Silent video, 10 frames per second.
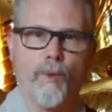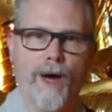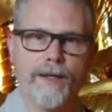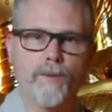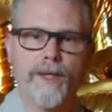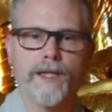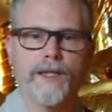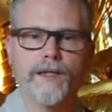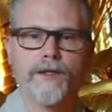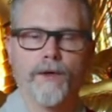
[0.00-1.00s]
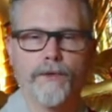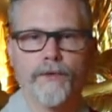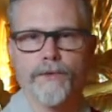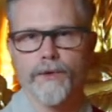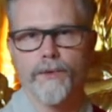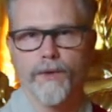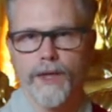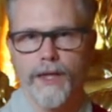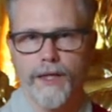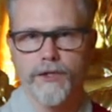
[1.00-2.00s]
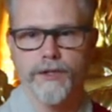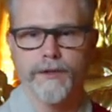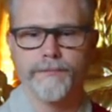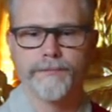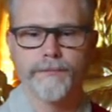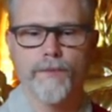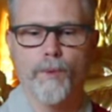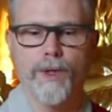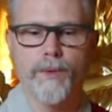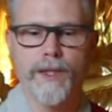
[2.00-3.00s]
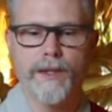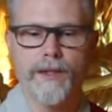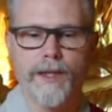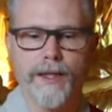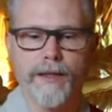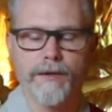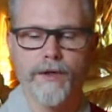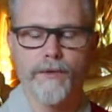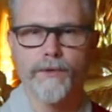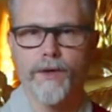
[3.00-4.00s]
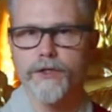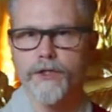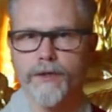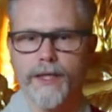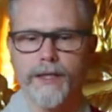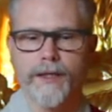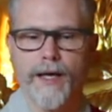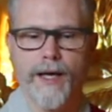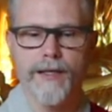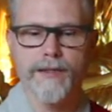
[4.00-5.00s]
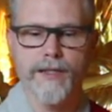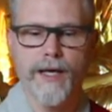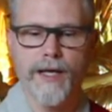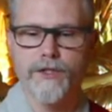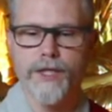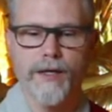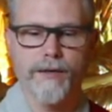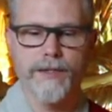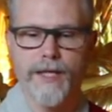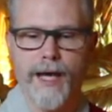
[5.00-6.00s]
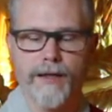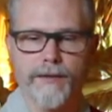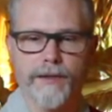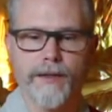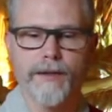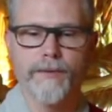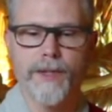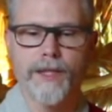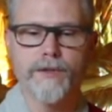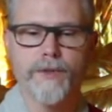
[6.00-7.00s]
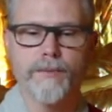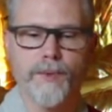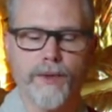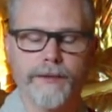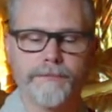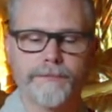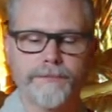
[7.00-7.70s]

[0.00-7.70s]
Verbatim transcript: When we go through ordination, when we uh, go through our training as Hengja or as an acolyte, and we get to a point